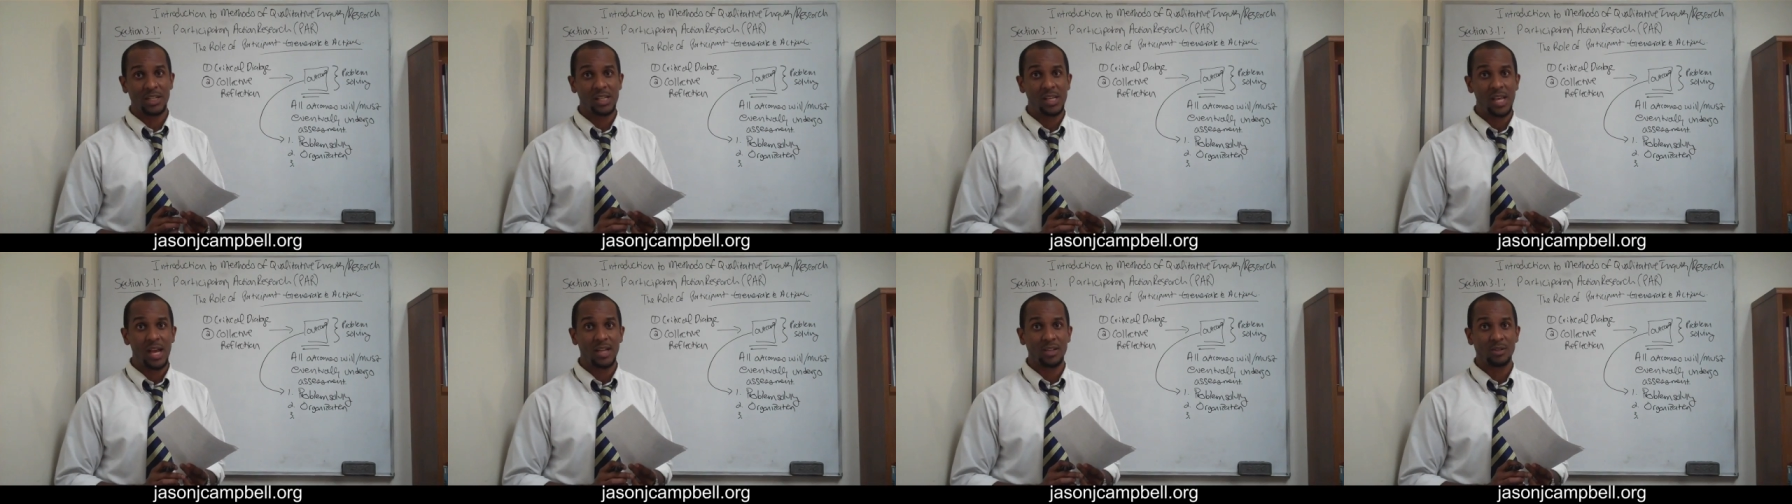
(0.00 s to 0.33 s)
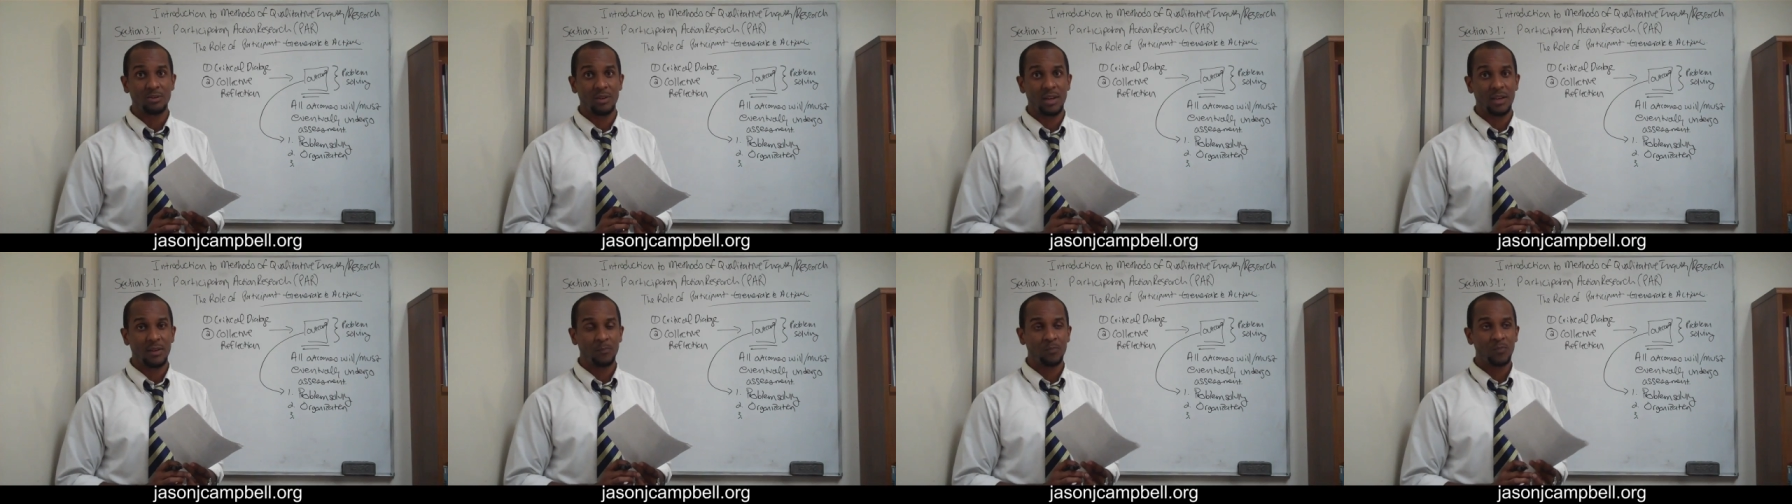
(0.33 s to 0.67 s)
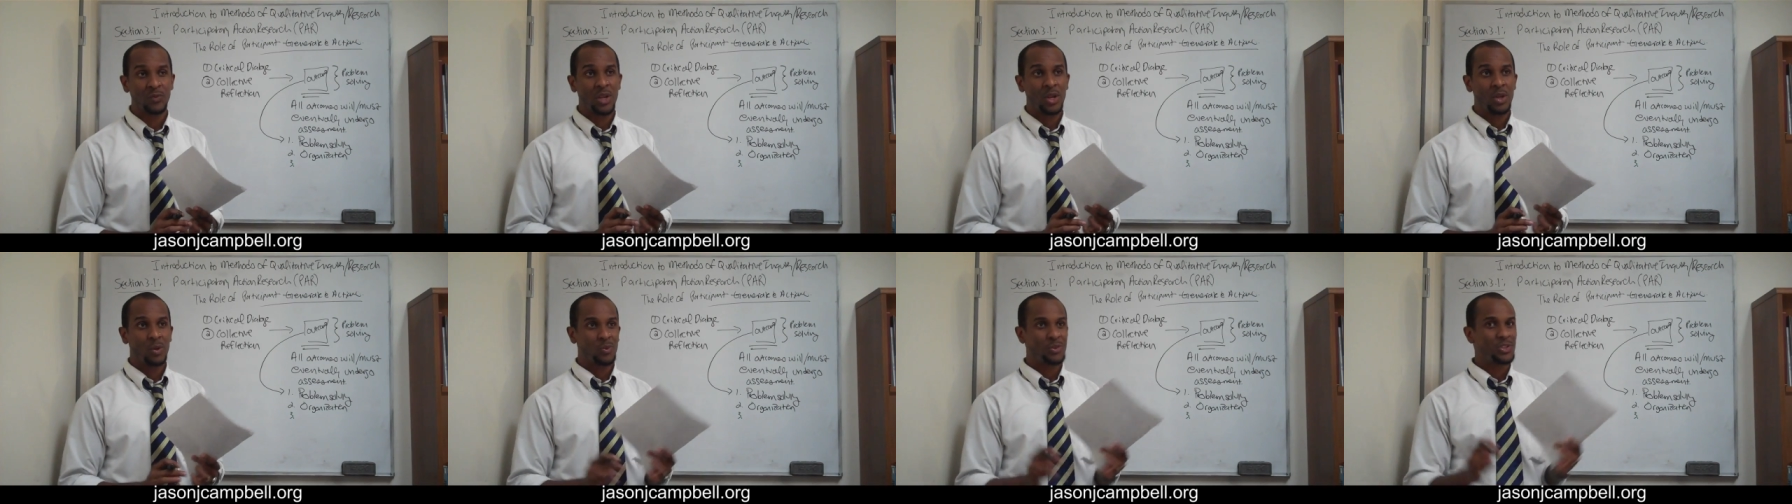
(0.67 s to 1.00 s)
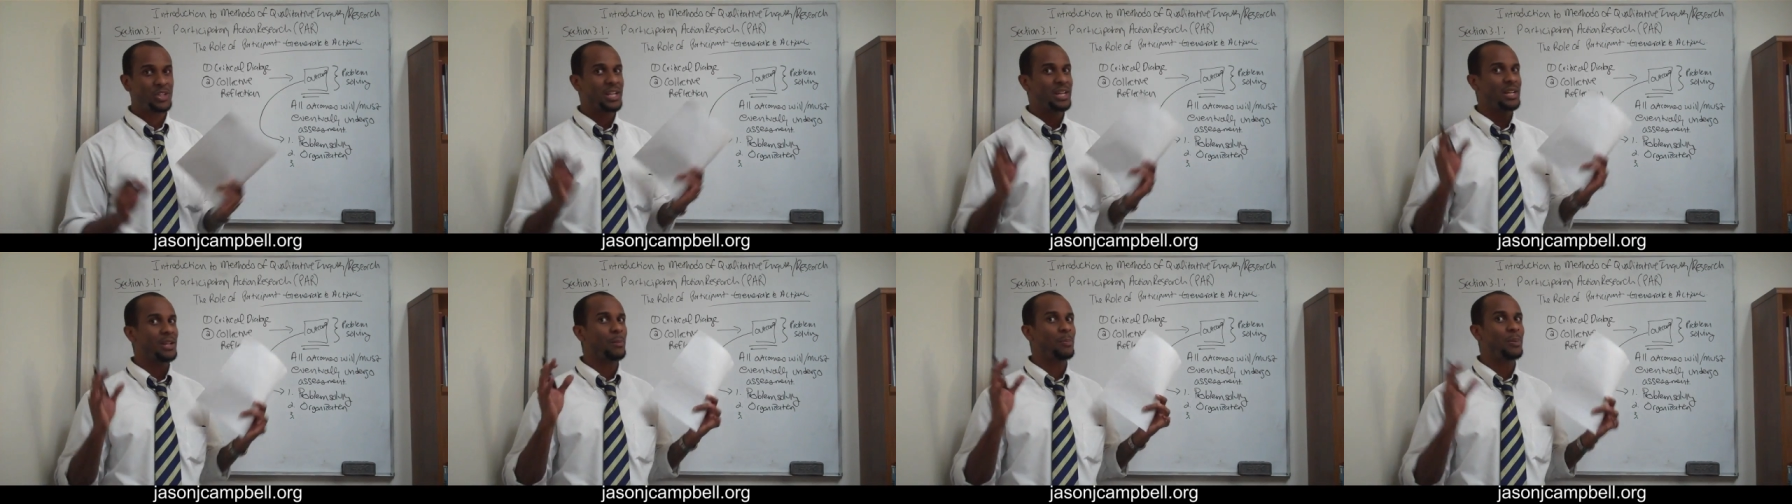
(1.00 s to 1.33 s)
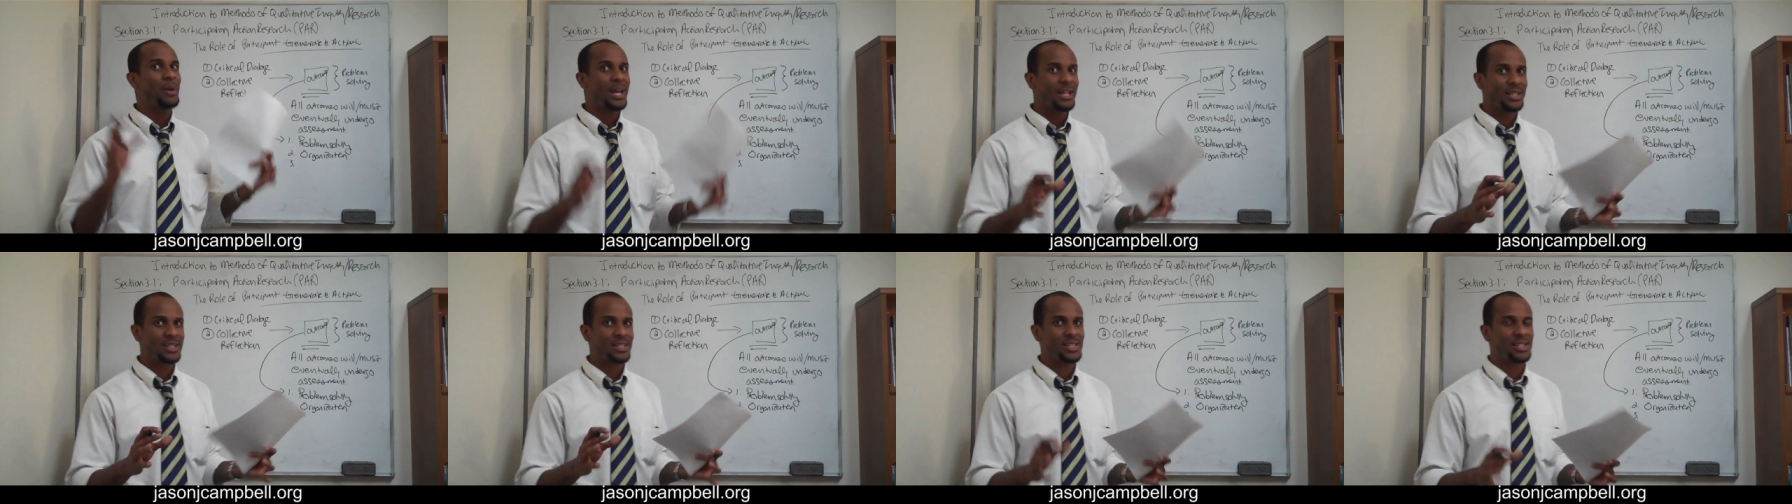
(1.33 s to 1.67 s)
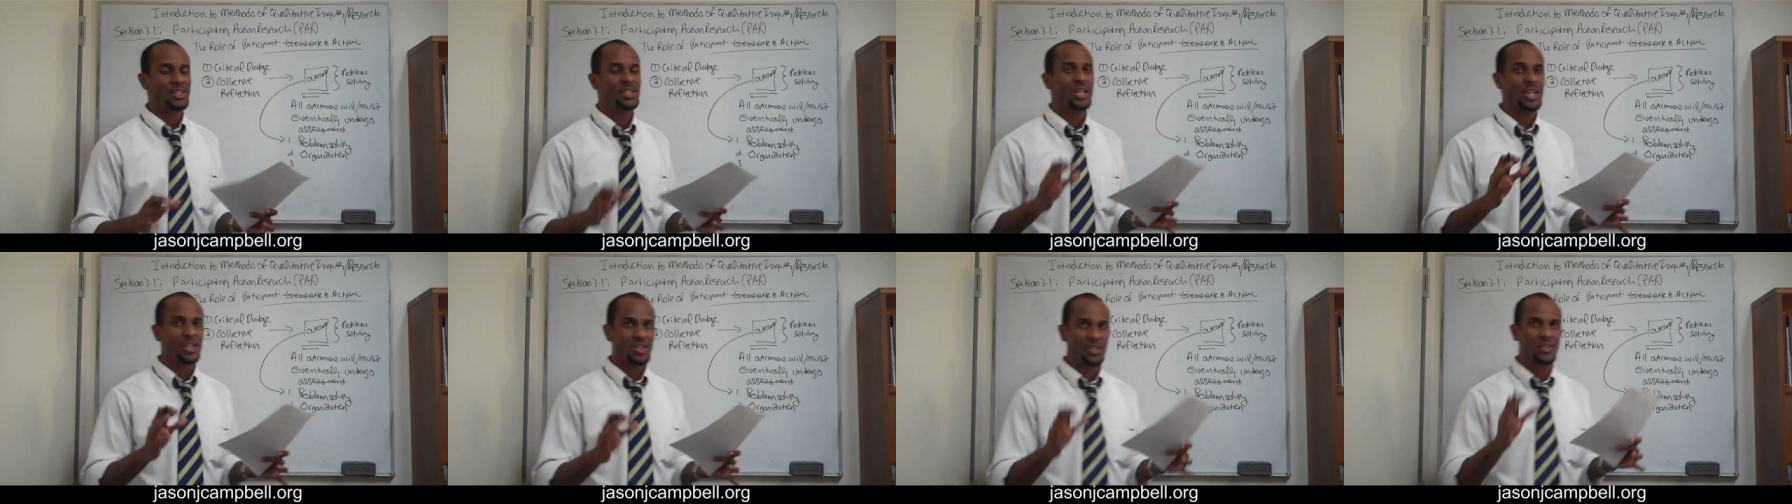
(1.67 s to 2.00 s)
it gets, right? Once you get into policy
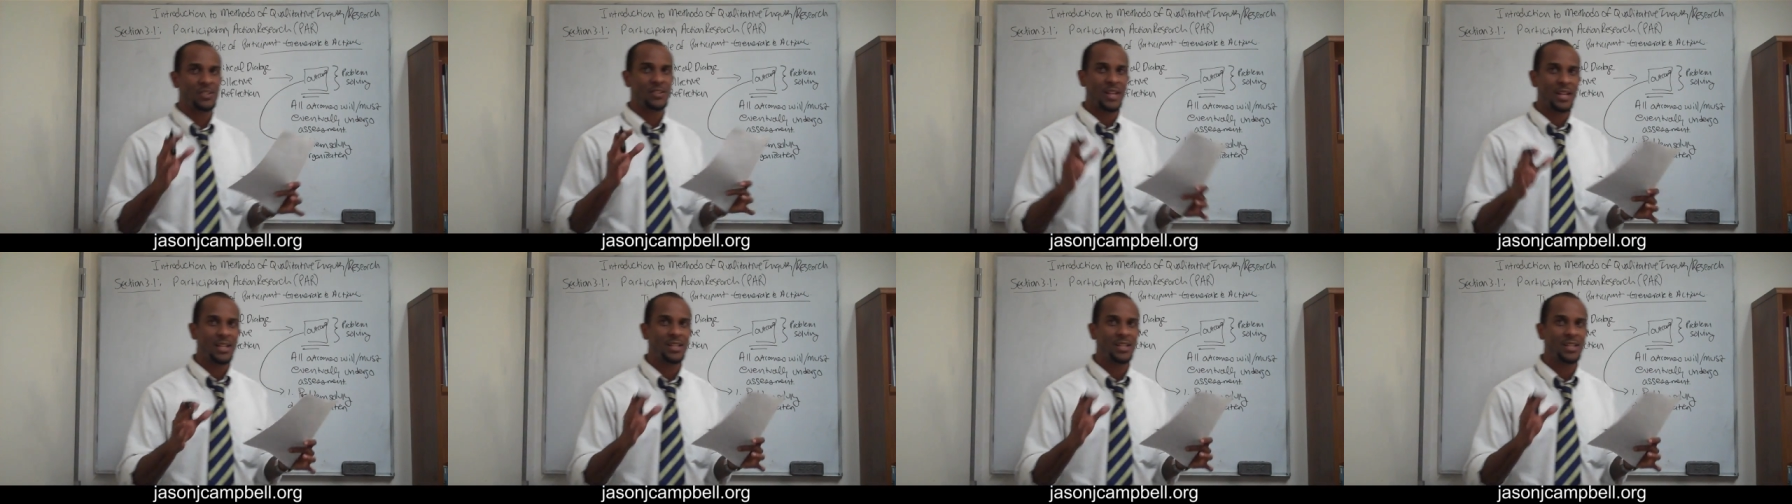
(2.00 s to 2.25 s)
changes,